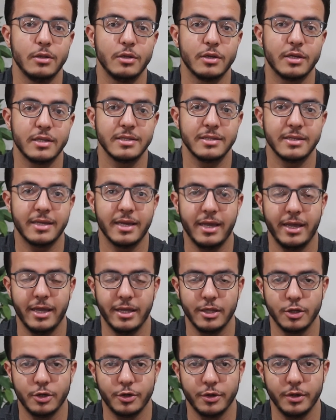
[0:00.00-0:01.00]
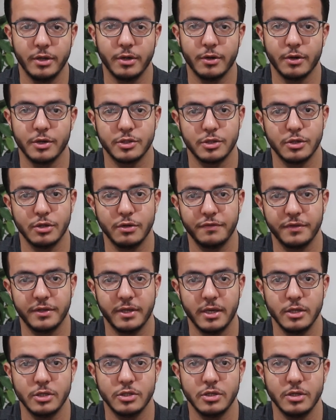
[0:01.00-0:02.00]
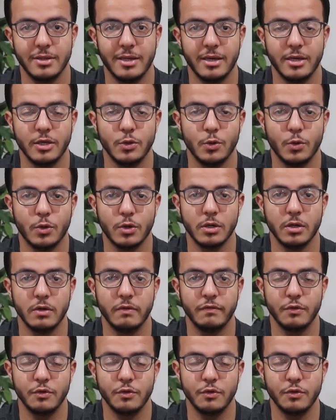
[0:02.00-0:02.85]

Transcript: looking to get a degree or a certification that your